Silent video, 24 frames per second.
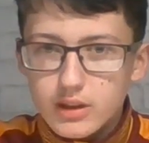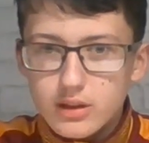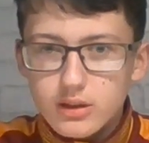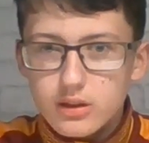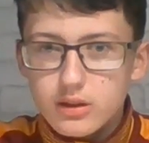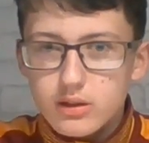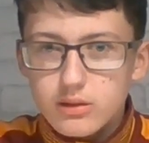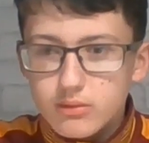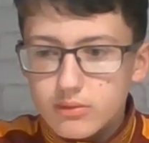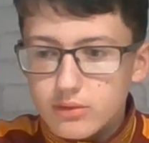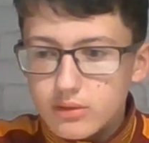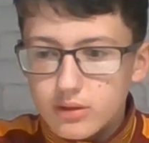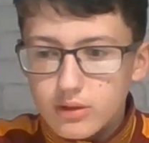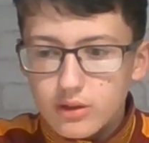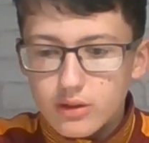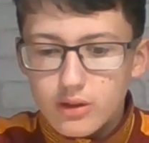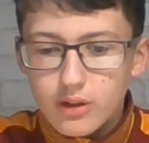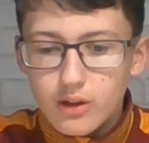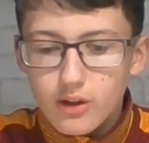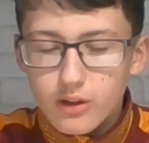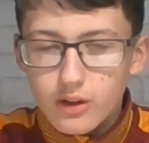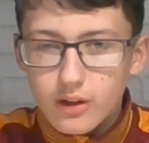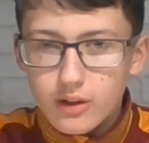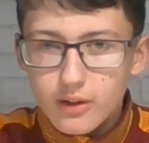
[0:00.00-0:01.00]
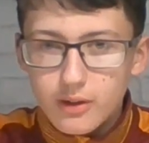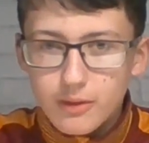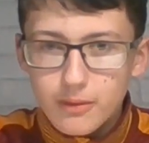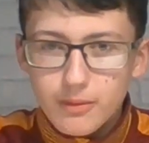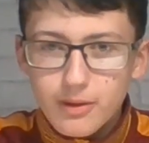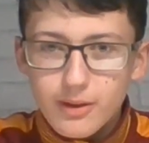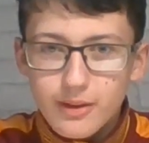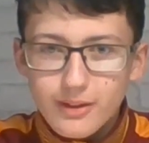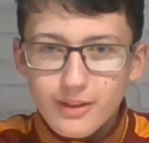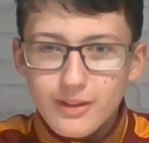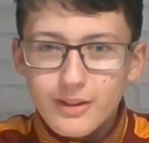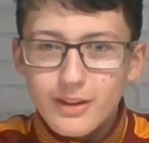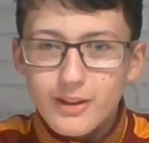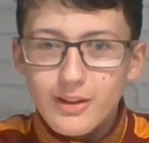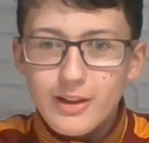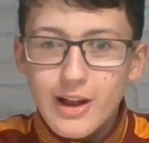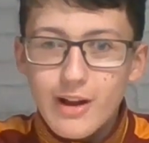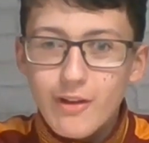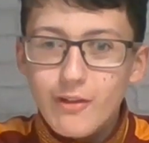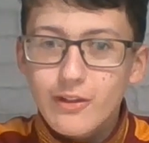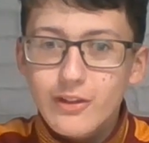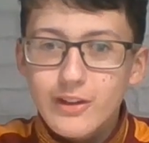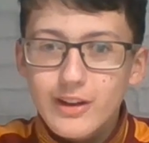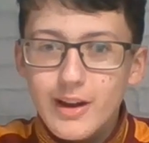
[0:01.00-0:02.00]
do you call it, the Carlton
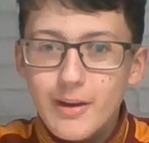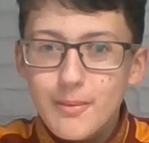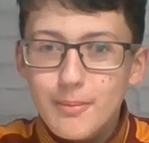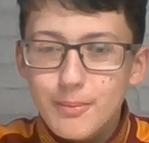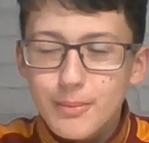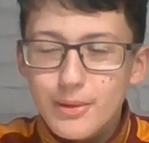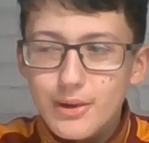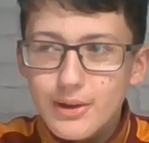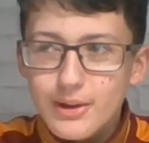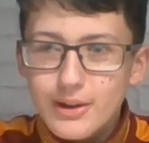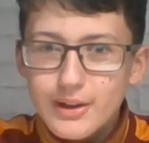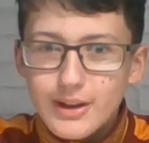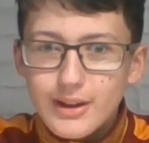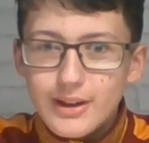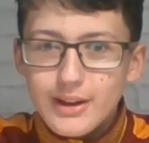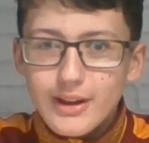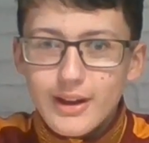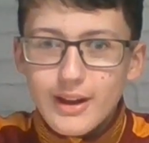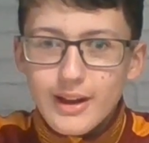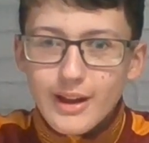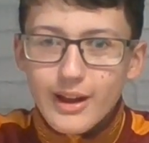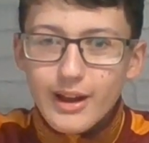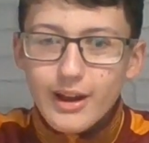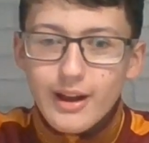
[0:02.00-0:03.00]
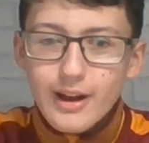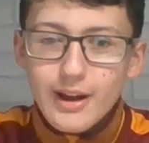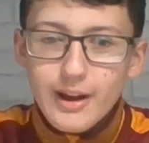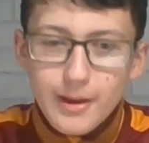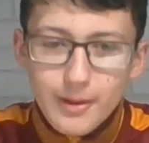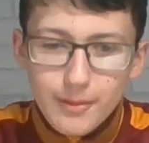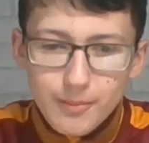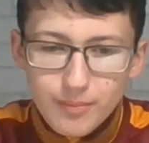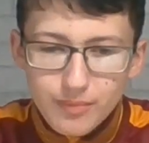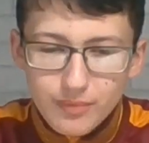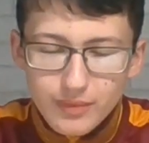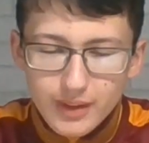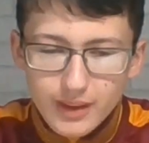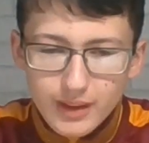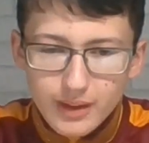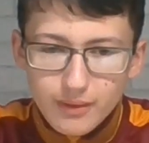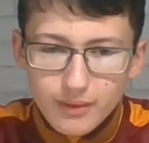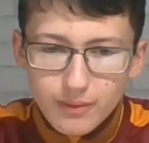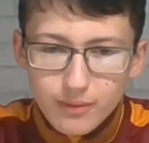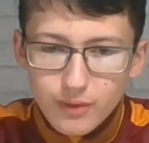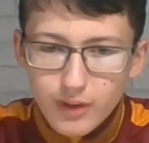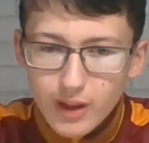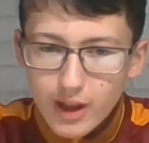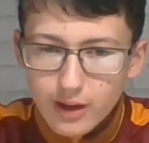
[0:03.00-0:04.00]
Amber
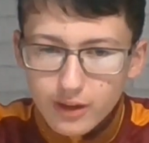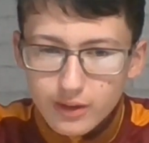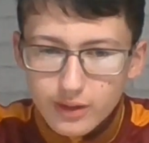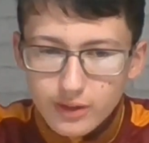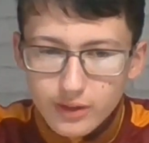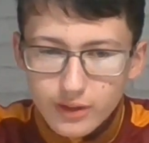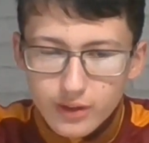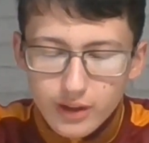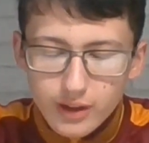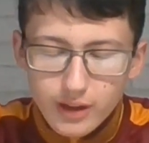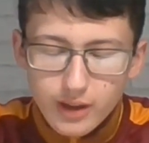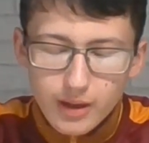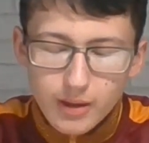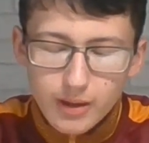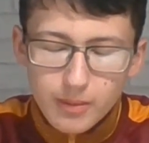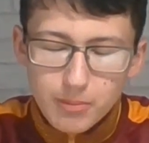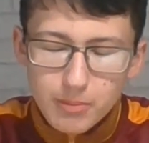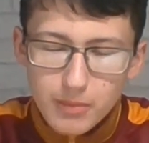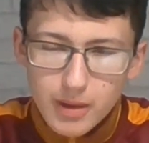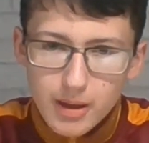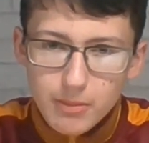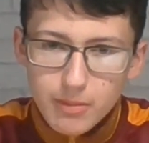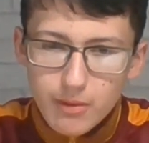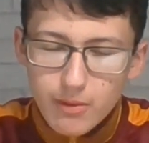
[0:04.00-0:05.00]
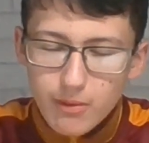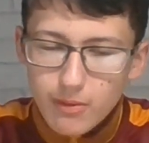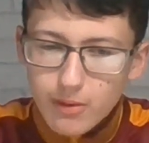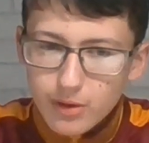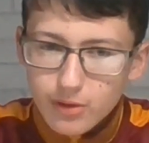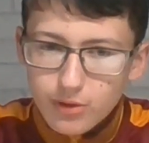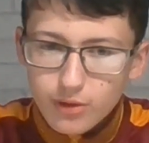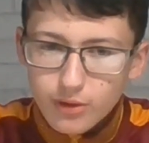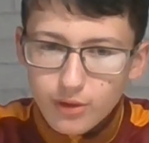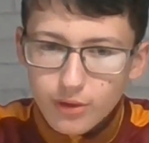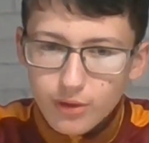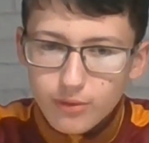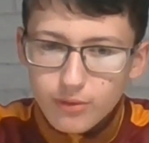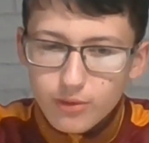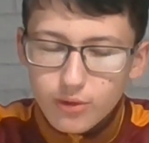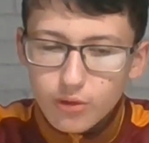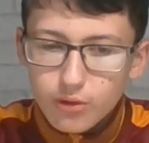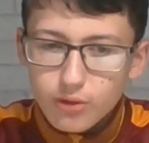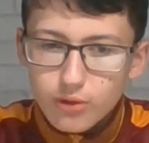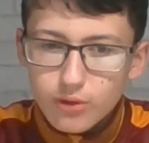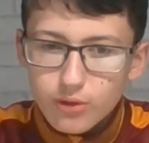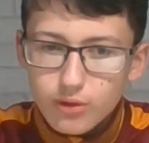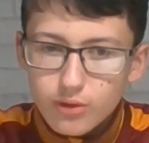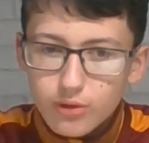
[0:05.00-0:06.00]
flags. Maybe we should have just
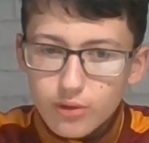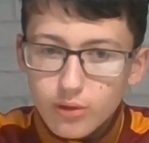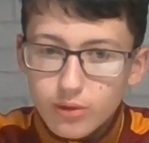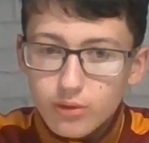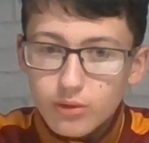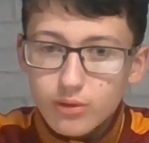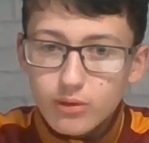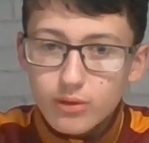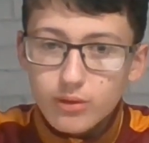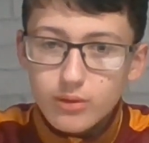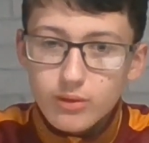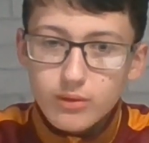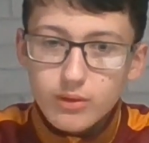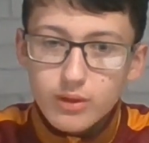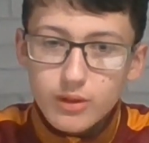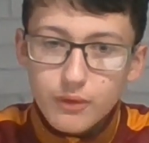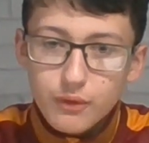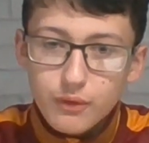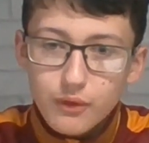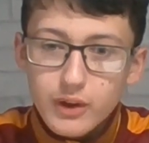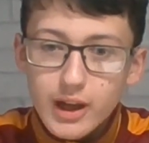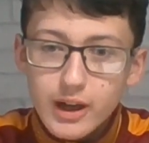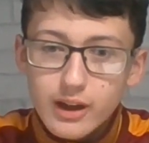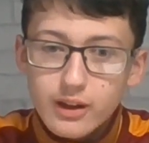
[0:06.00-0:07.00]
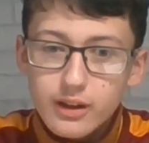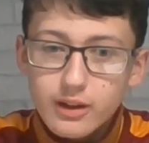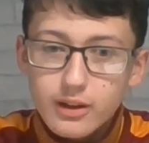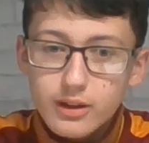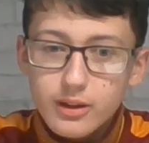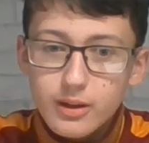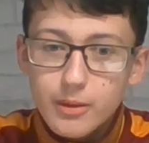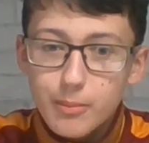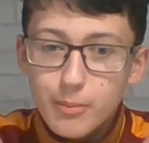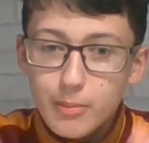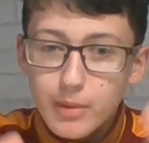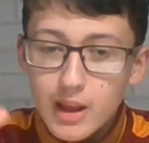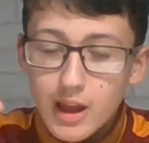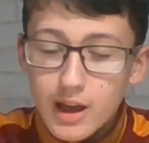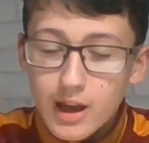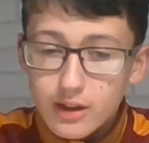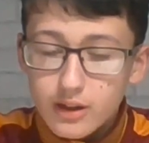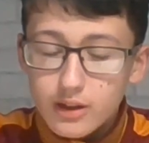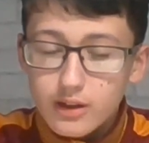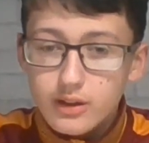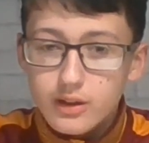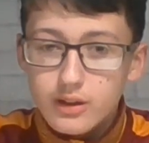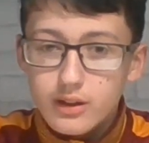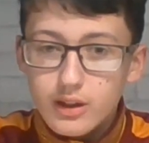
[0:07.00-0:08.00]
done the flag and black,
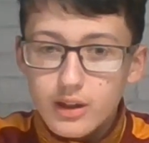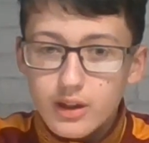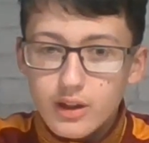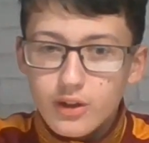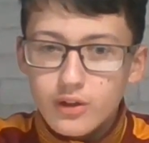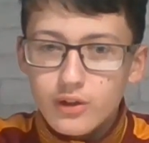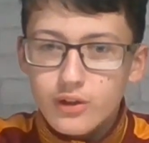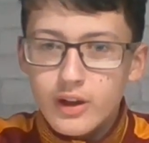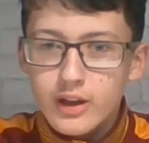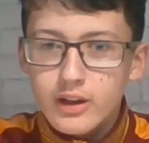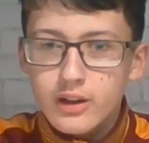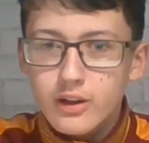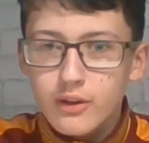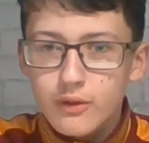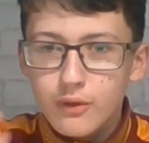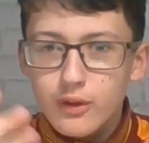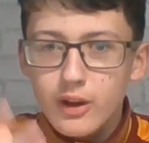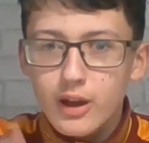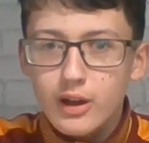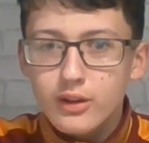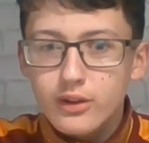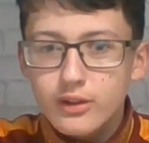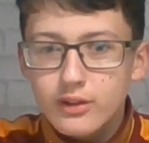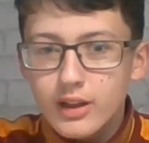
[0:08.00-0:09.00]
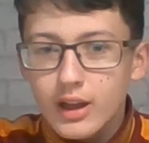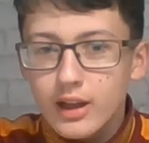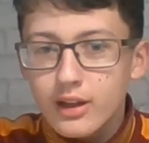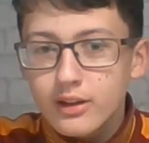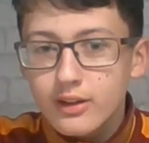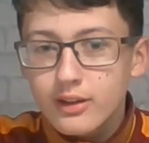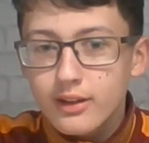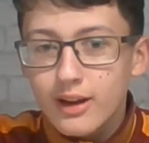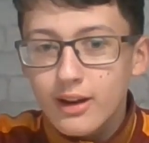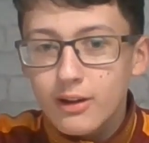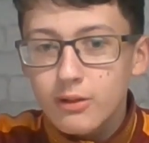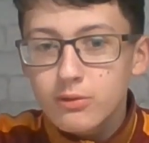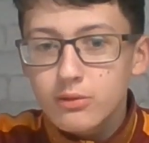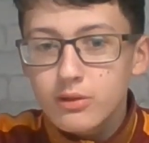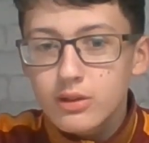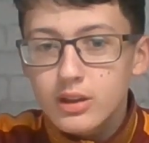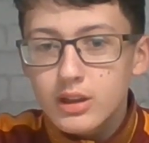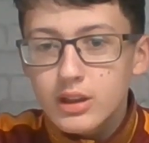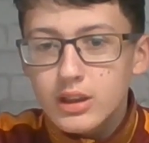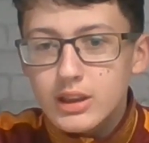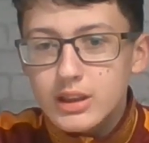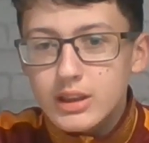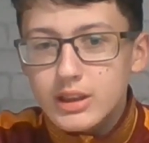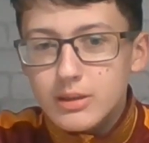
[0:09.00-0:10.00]
so then the flag stands out,
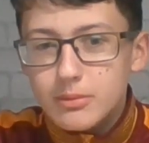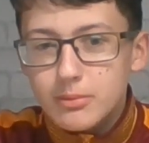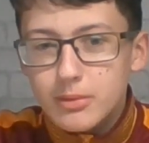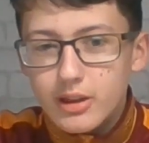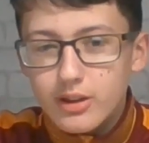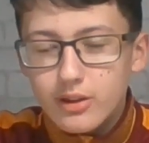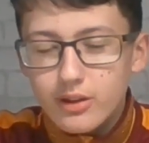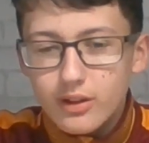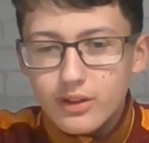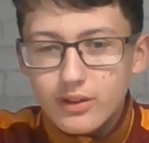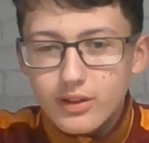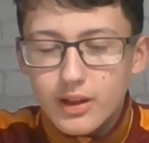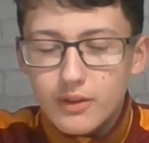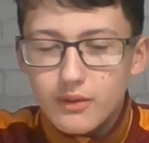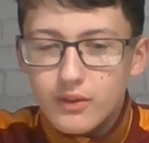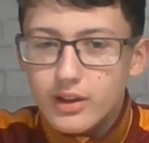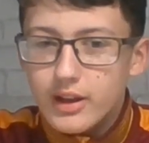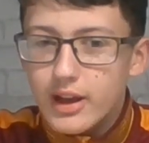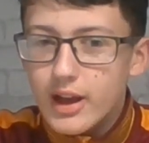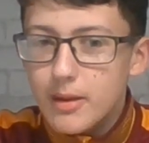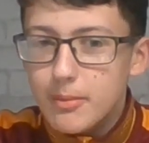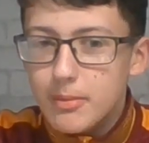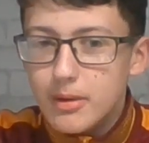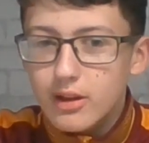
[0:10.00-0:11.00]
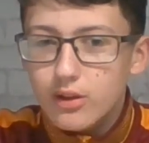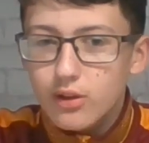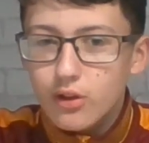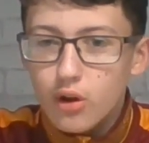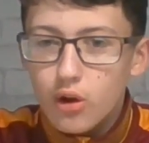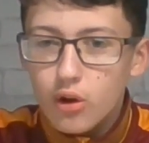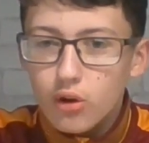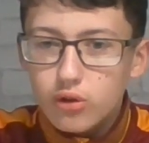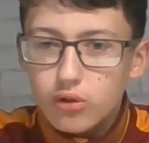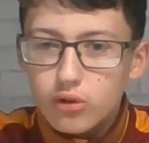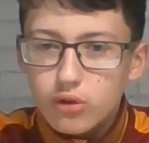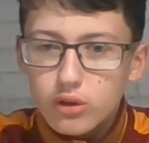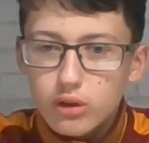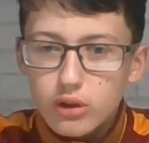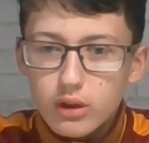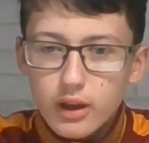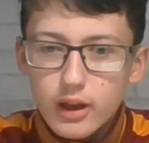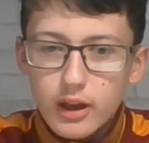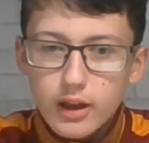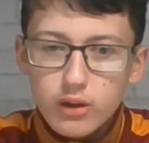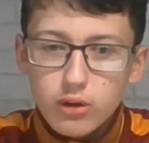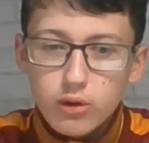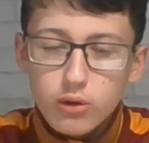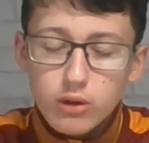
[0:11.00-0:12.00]
because it seemed to get a bit lost
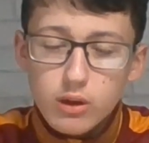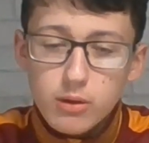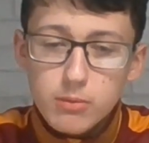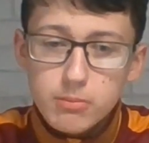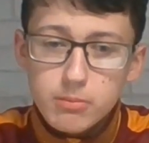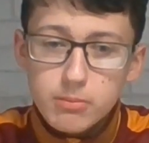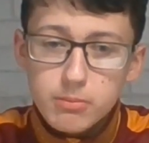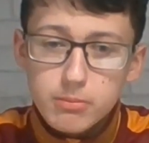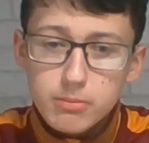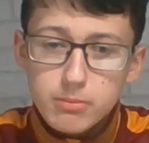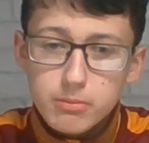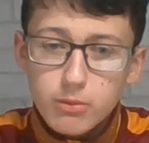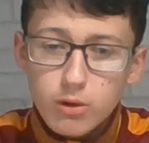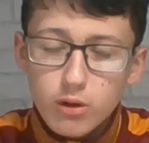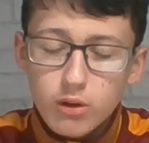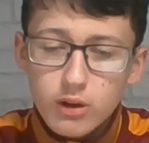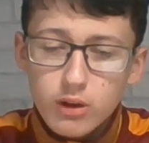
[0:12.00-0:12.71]
looking on it.